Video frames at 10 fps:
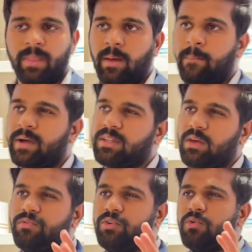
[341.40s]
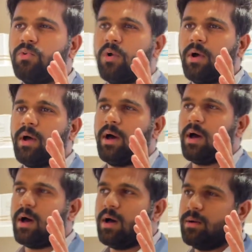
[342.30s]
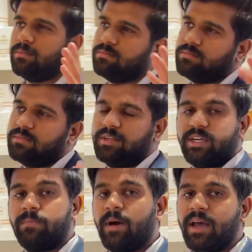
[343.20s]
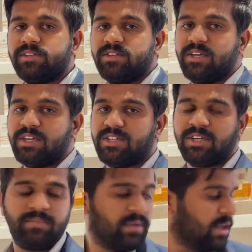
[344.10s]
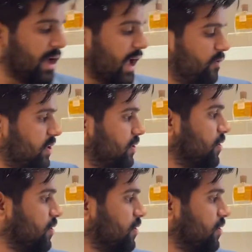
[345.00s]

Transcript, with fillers: But if you get my suggestion, I will